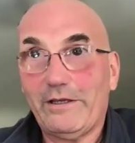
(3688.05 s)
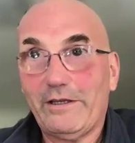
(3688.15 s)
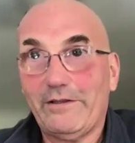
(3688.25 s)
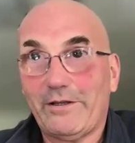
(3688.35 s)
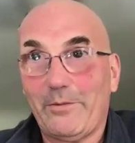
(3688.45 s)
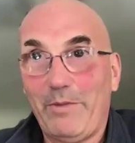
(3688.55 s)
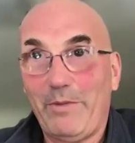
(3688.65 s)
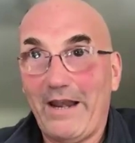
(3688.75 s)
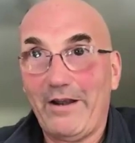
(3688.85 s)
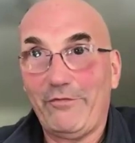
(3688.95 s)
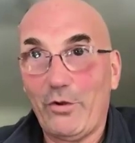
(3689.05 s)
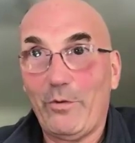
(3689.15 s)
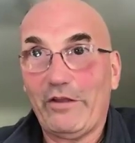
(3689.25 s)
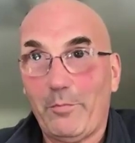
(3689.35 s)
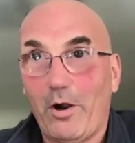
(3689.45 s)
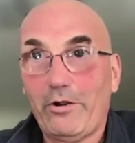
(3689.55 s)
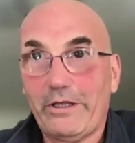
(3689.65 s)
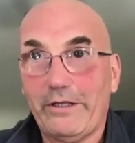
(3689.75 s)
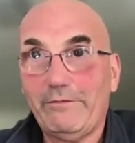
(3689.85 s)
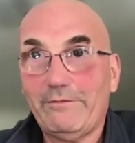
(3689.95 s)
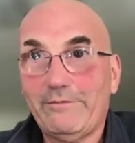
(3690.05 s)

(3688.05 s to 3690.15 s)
in the competitive U.S. market.